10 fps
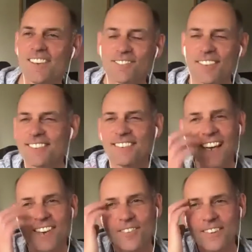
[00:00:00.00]
was
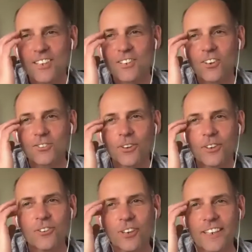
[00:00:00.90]
fascinated with the dogs. What are
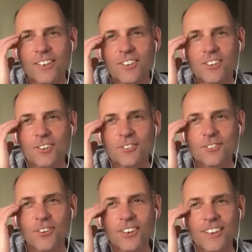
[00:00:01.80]
you training the dogs
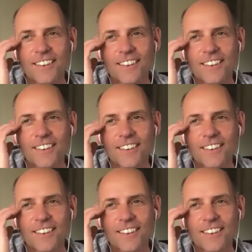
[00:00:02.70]
for?